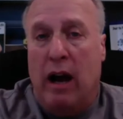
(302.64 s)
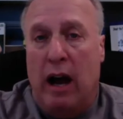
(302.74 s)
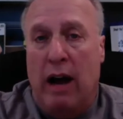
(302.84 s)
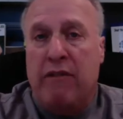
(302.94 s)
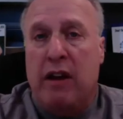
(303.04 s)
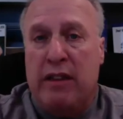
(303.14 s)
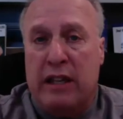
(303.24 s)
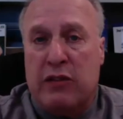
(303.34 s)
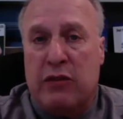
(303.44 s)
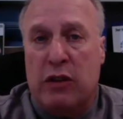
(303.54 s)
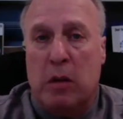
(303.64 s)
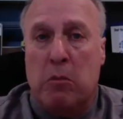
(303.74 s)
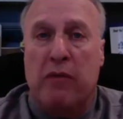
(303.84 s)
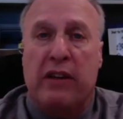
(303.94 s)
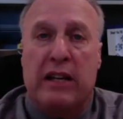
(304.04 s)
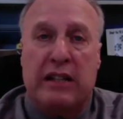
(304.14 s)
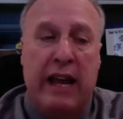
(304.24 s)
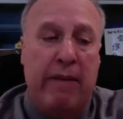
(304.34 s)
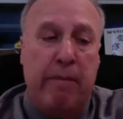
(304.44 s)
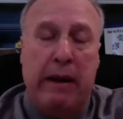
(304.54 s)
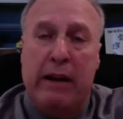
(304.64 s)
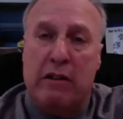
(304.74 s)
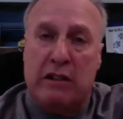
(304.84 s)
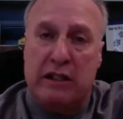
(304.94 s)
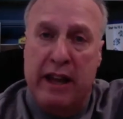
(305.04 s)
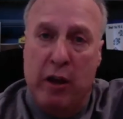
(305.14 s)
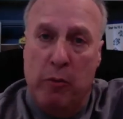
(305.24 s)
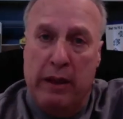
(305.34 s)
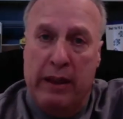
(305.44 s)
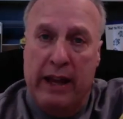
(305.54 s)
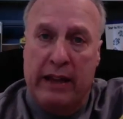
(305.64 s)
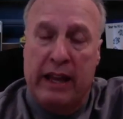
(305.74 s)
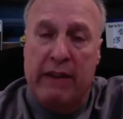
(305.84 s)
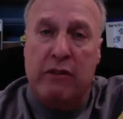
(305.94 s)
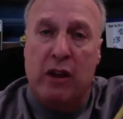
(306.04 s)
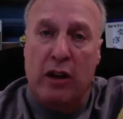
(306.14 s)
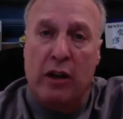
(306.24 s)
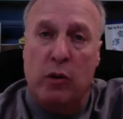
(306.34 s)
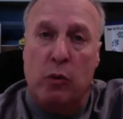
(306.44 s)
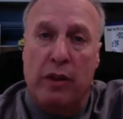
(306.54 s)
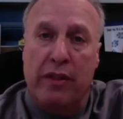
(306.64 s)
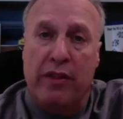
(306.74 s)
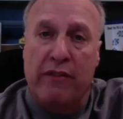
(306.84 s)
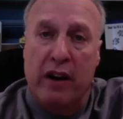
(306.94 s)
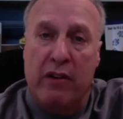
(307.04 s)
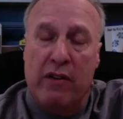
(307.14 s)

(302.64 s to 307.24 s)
I've done this for a number of years. I had parents tell me that they've done it with very,